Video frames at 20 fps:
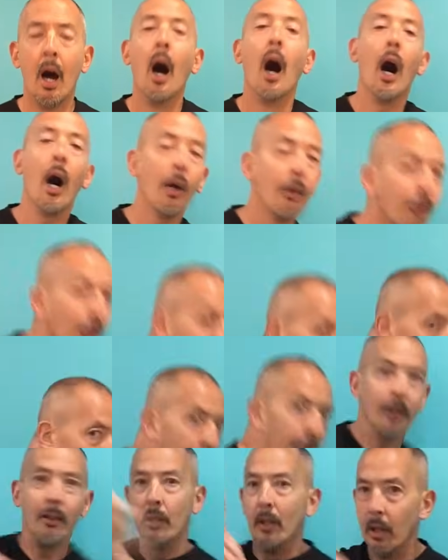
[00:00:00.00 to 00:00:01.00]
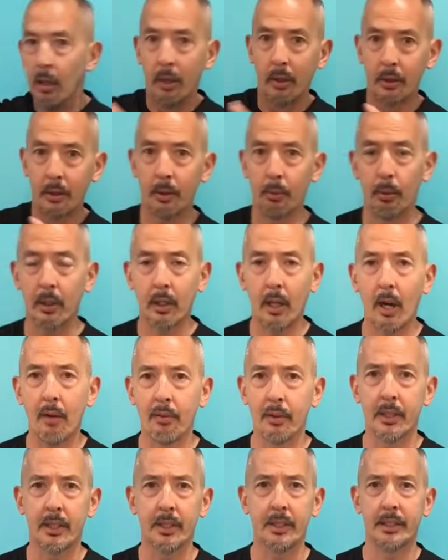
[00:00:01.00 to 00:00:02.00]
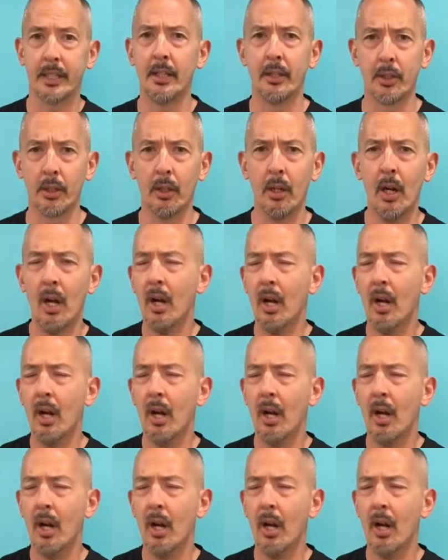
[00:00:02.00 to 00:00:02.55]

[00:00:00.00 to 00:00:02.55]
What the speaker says: other than the recover to center,